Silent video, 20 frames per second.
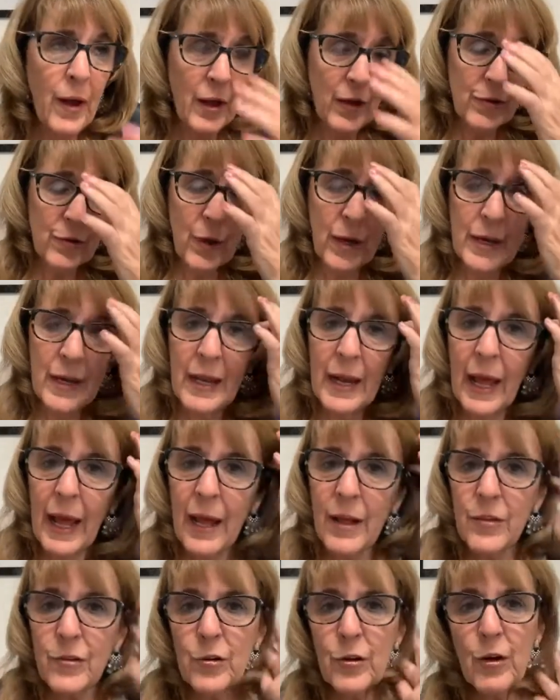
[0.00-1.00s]
So I could
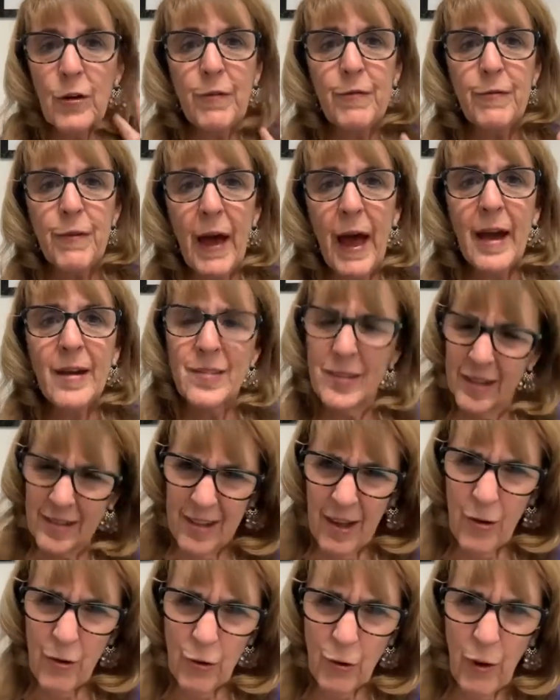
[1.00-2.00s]
answer a fax. That's
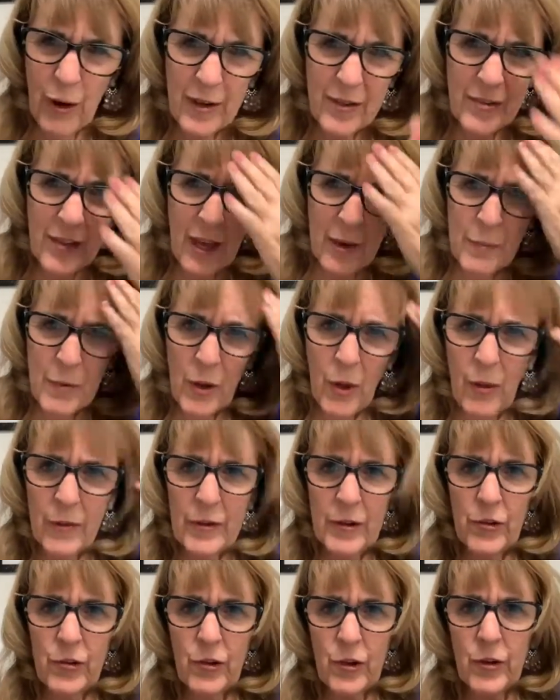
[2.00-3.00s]
how crazy I've been all
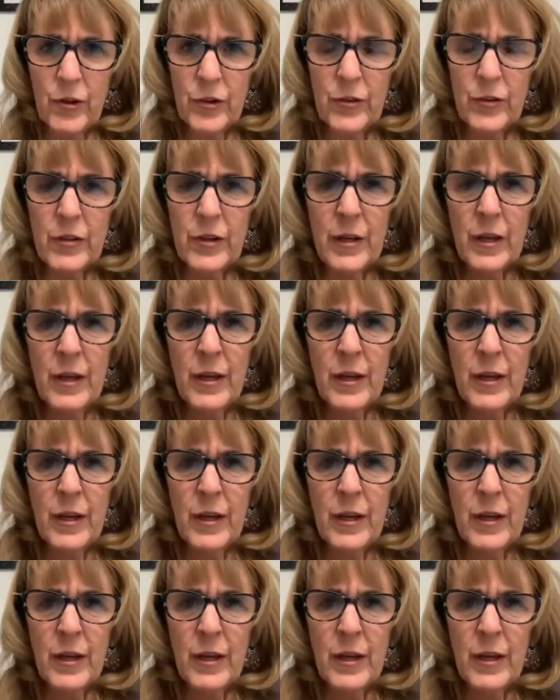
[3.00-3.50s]
these years.